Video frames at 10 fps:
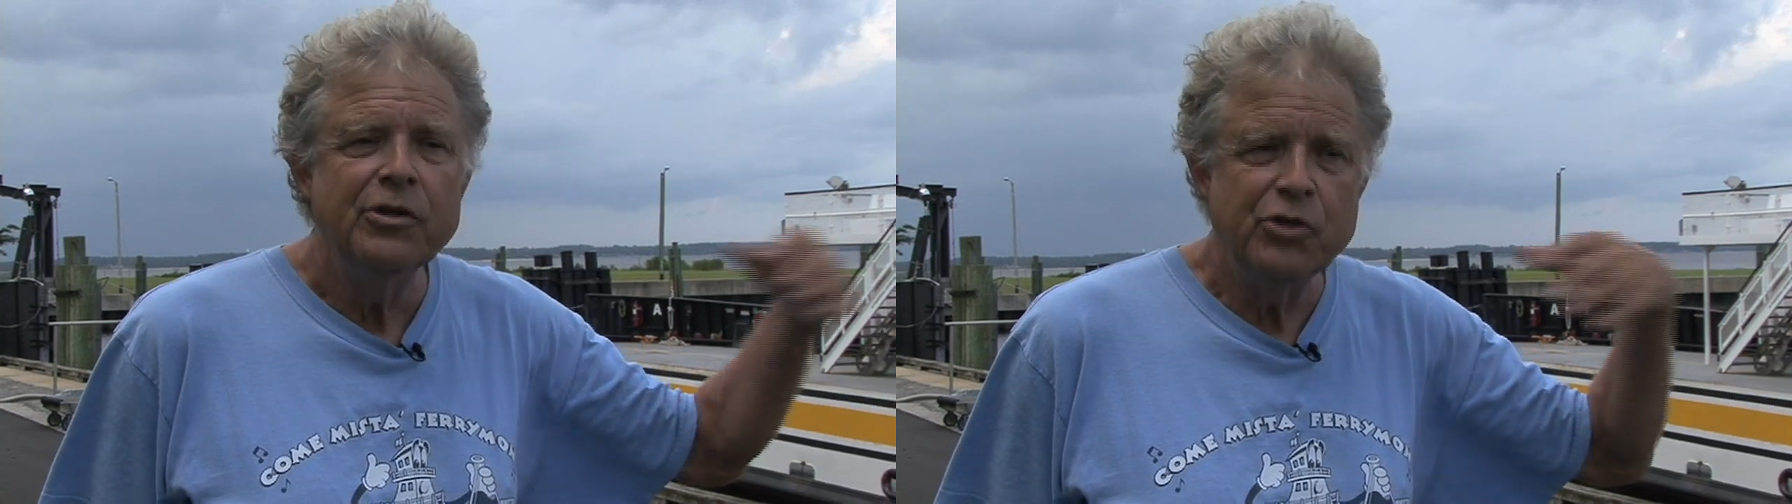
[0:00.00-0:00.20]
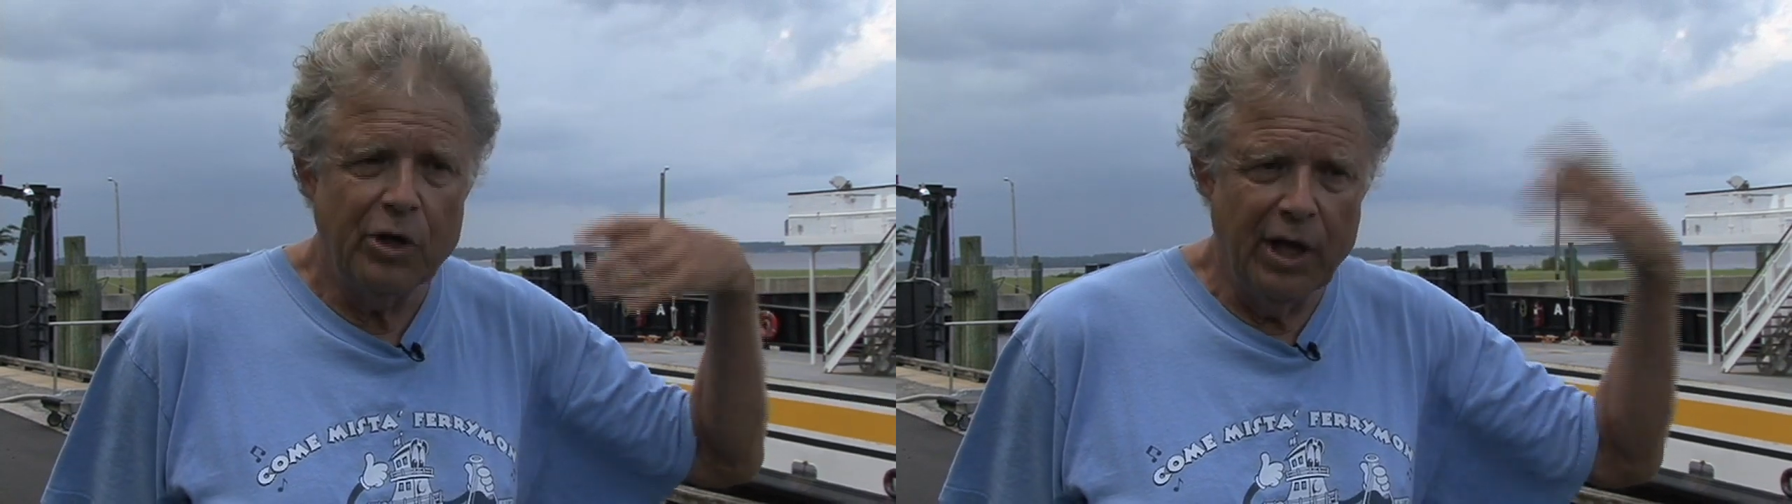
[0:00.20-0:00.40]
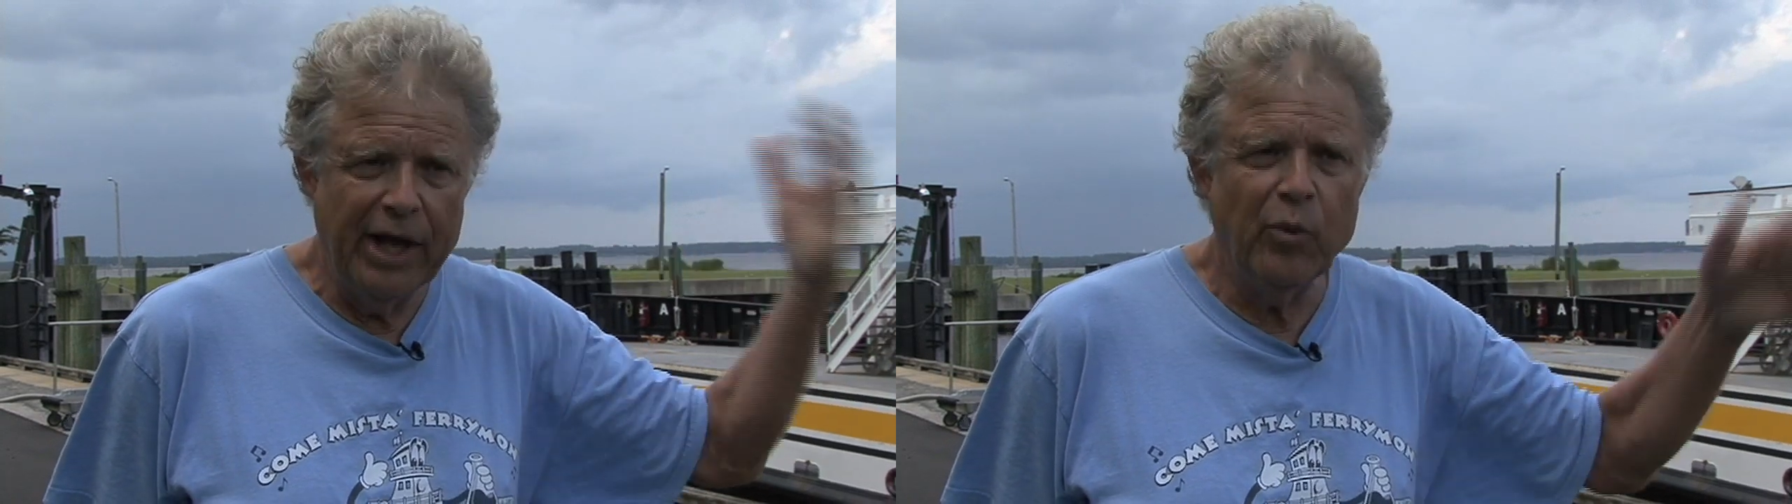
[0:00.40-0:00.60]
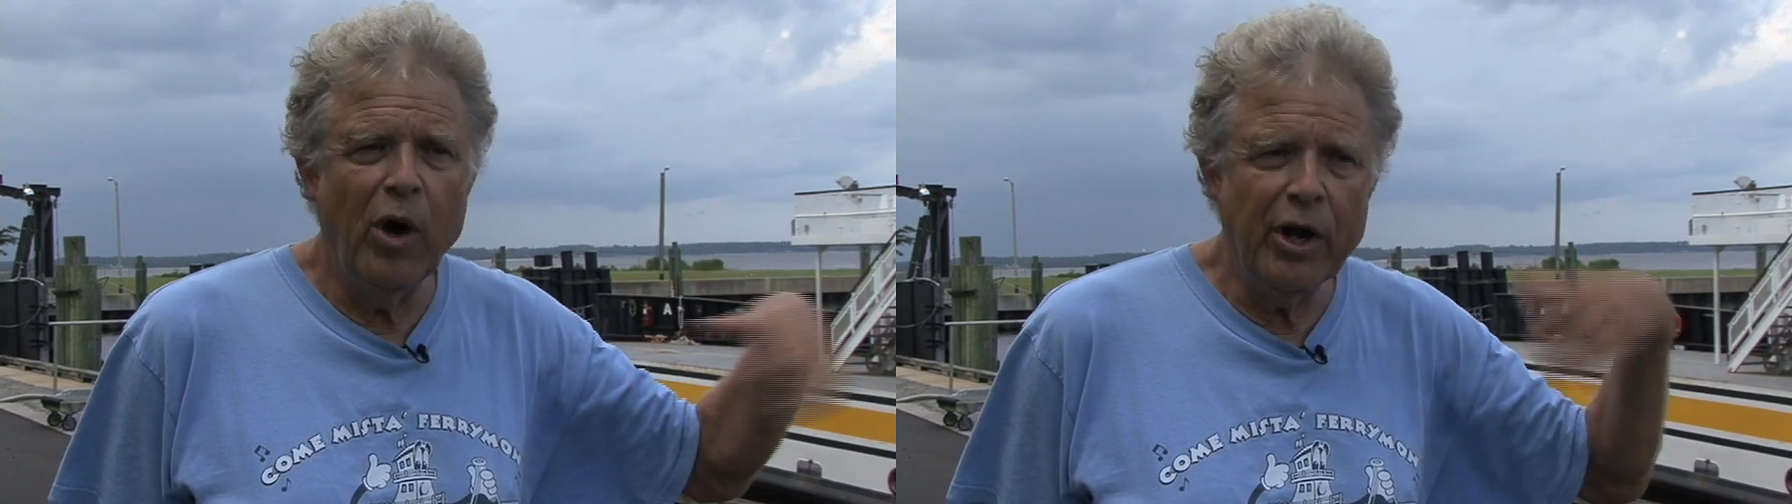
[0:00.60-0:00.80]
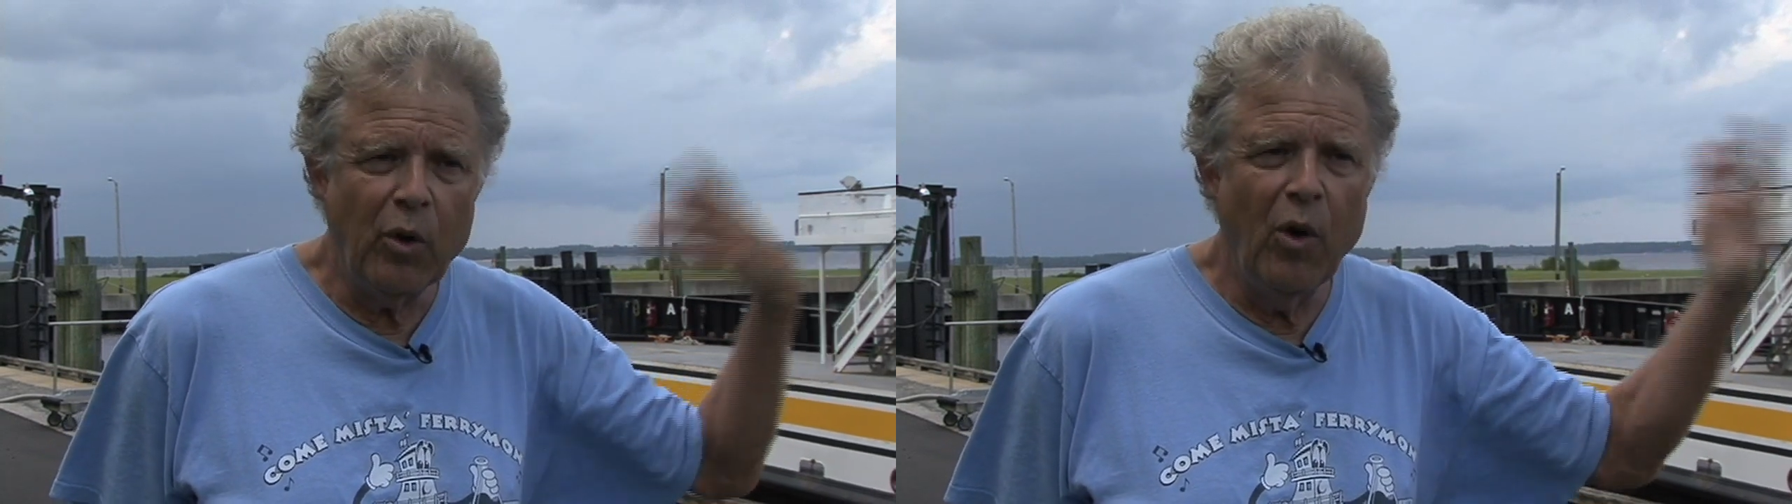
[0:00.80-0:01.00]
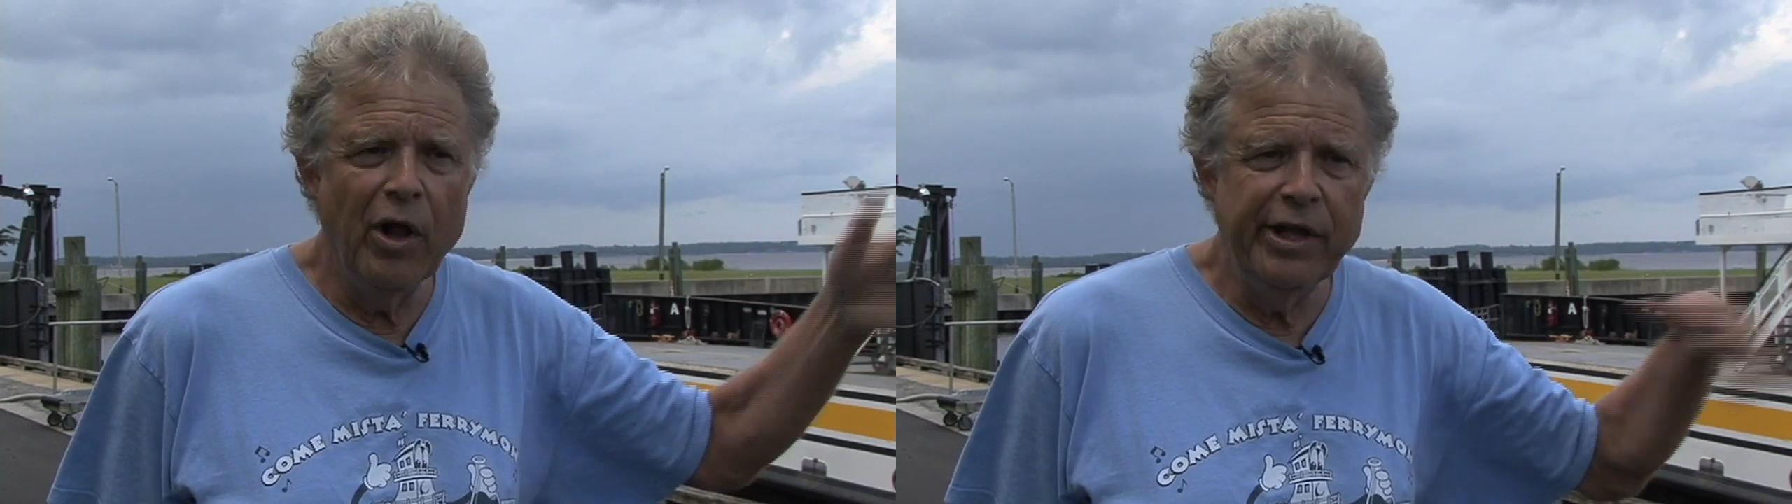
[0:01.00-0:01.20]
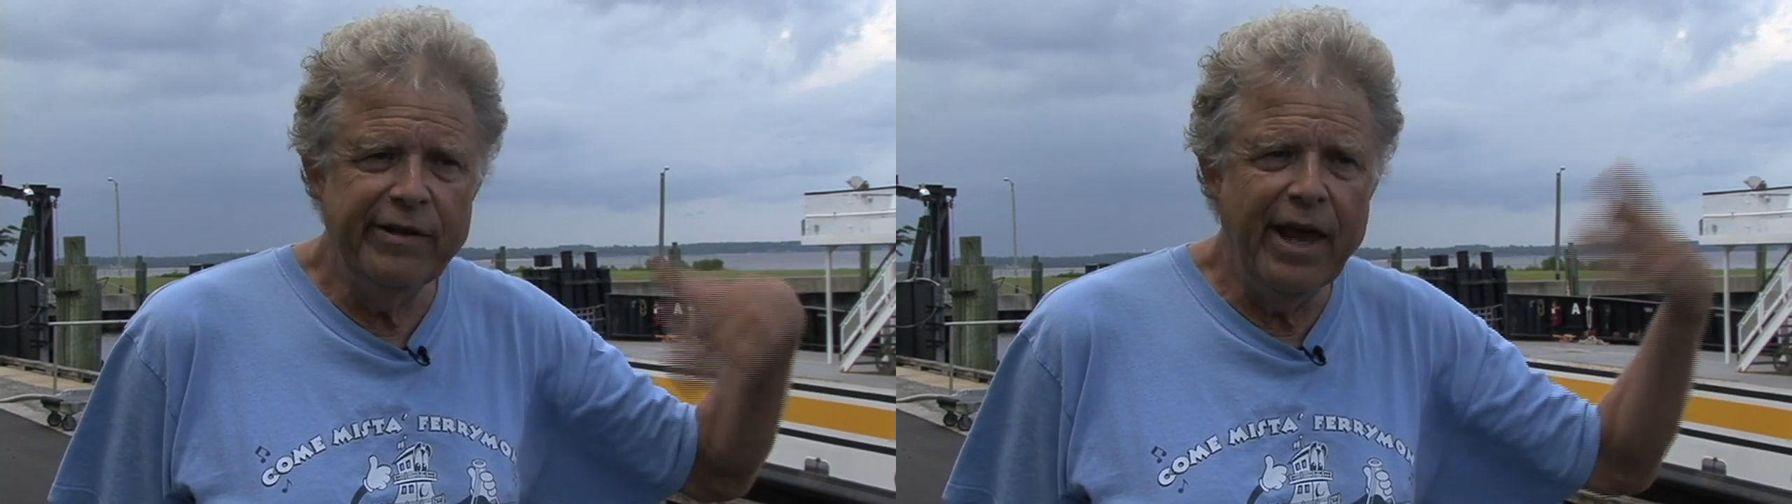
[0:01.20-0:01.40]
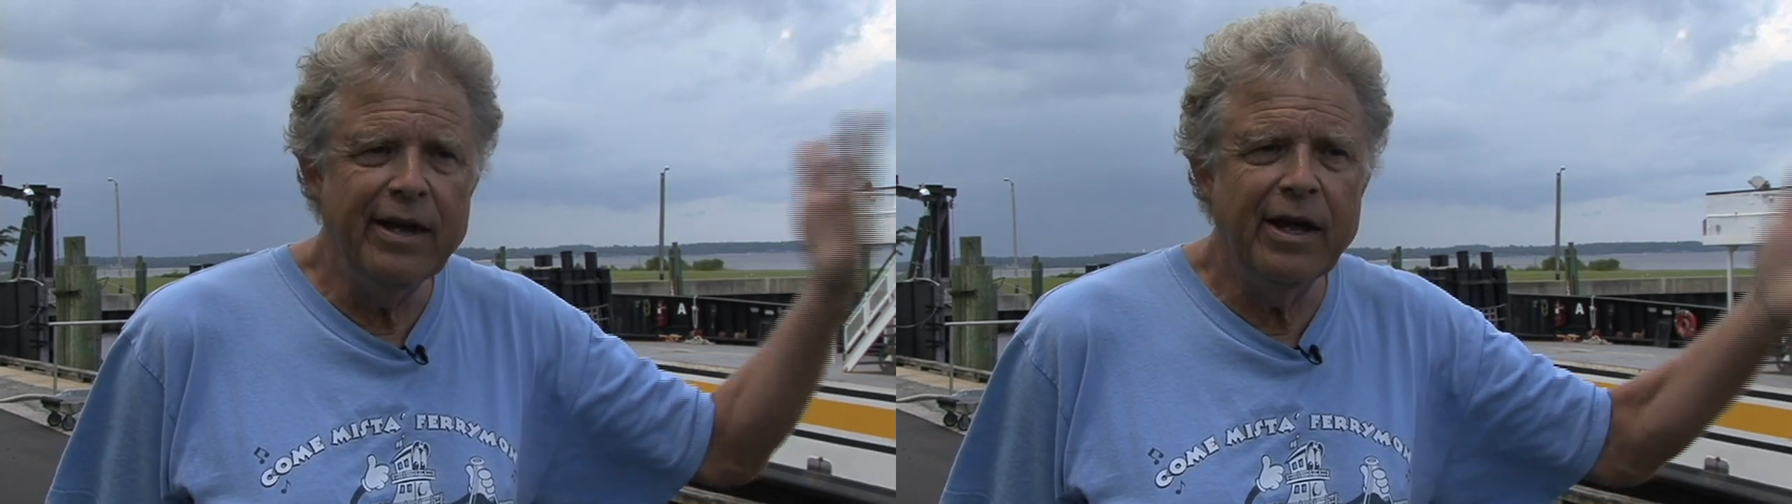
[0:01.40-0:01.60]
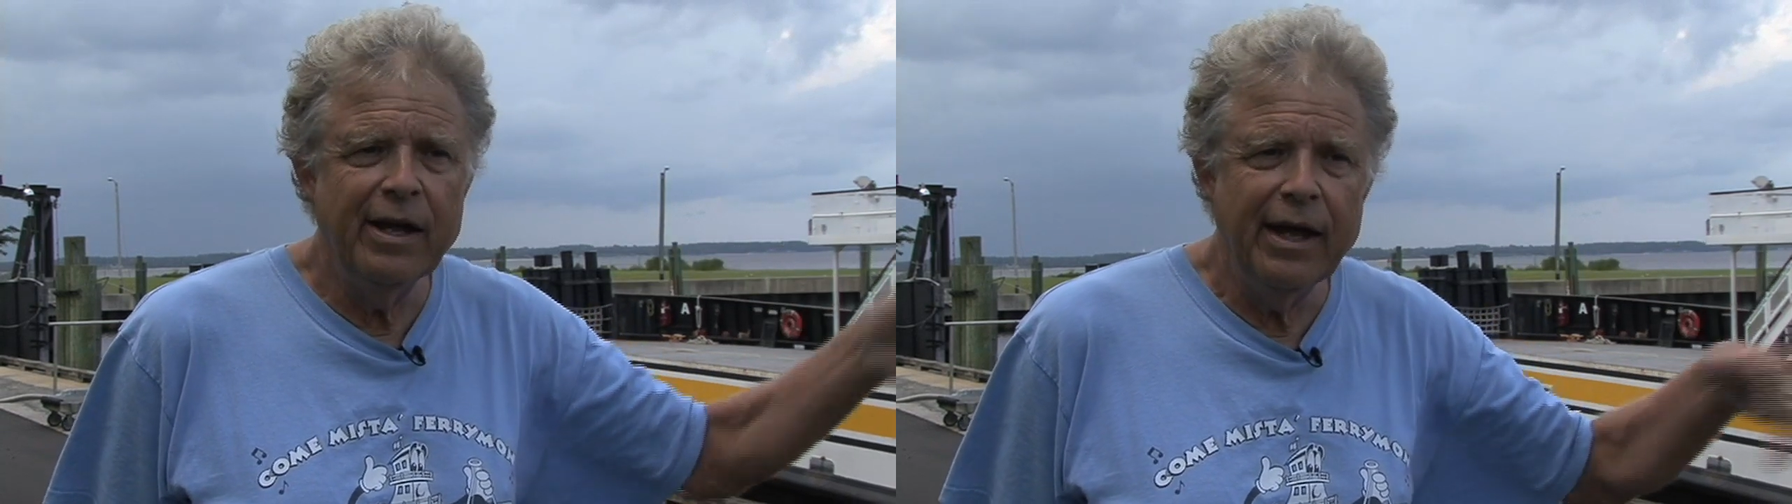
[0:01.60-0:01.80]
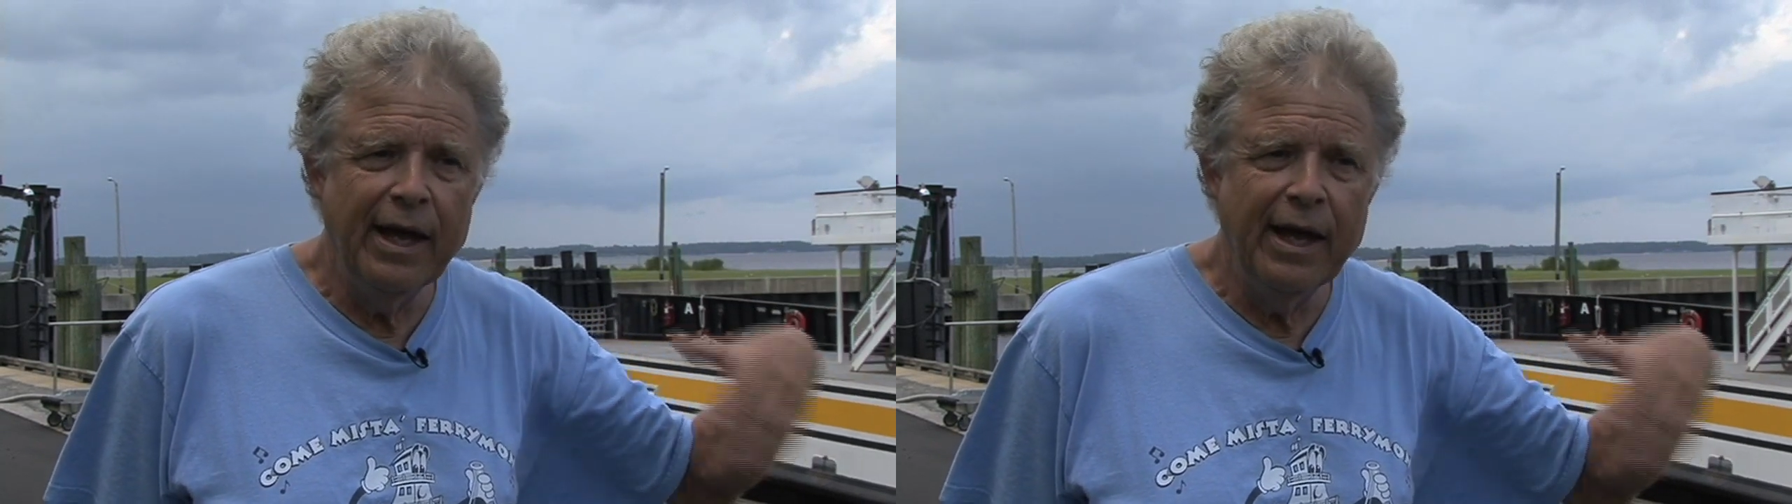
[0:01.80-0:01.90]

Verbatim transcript: to collect water quality data,